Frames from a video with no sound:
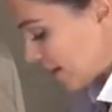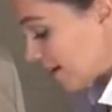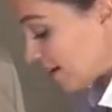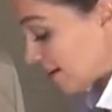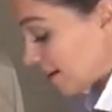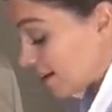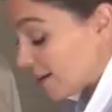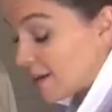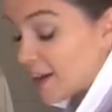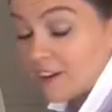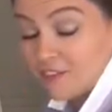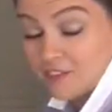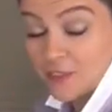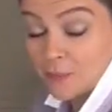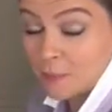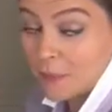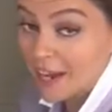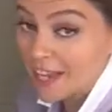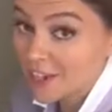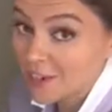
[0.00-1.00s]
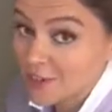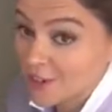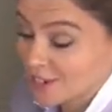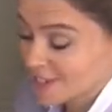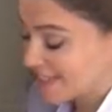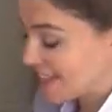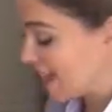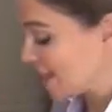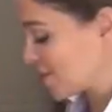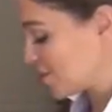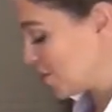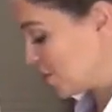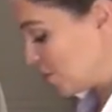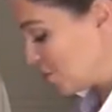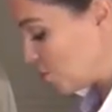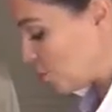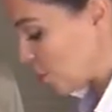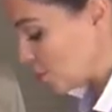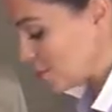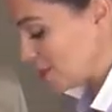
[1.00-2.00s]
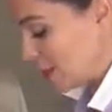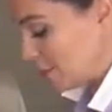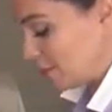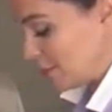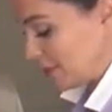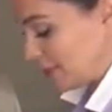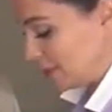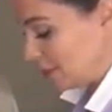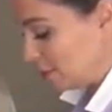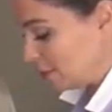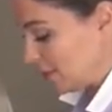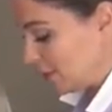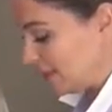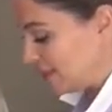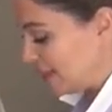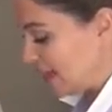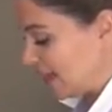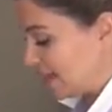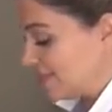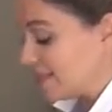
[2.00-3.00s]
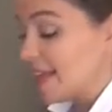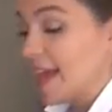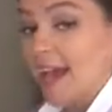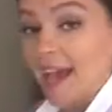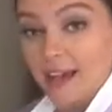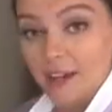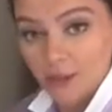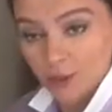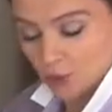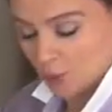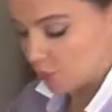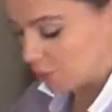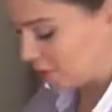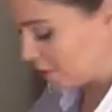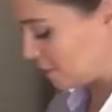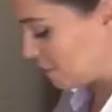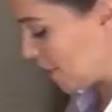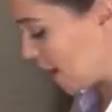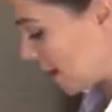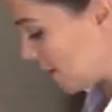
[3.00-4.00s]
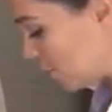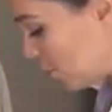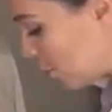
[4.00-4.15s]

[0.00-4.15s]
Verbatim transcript: uh, of the pie crust actually warms up a little bit and then with my